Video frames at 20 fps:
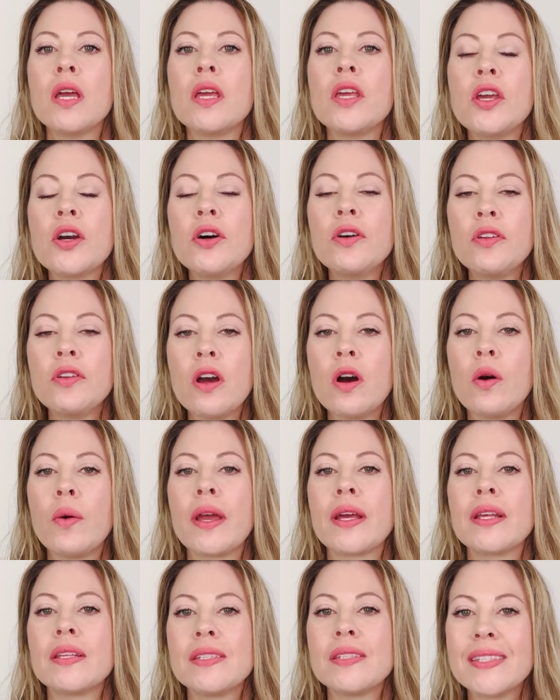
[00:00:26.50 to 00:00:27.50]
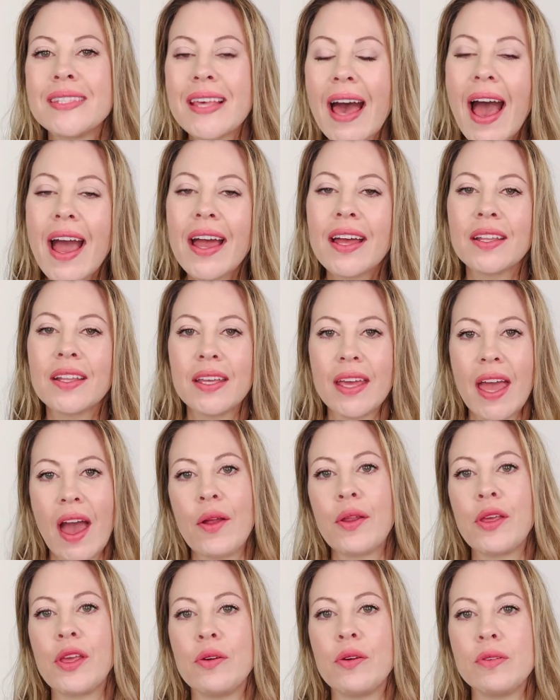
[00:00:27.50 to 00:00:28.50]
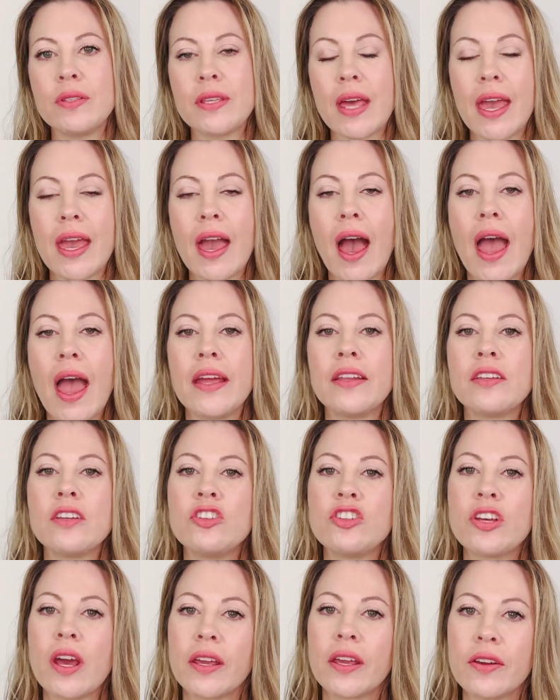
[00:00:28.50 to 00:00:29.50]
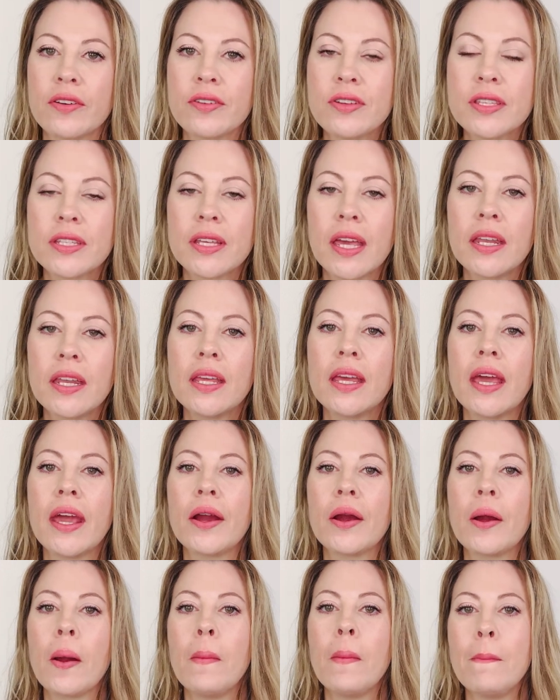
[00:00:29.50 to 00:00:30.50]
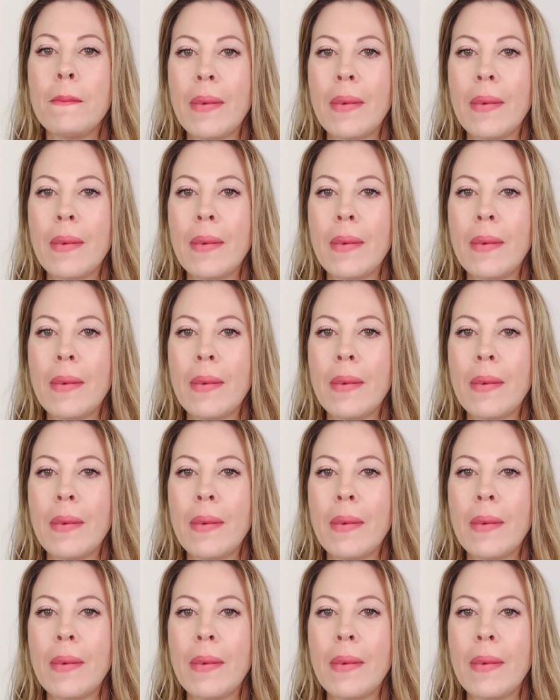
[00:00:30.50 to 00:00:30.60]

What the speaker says: you'll know exactly how to use AI to check your skincare,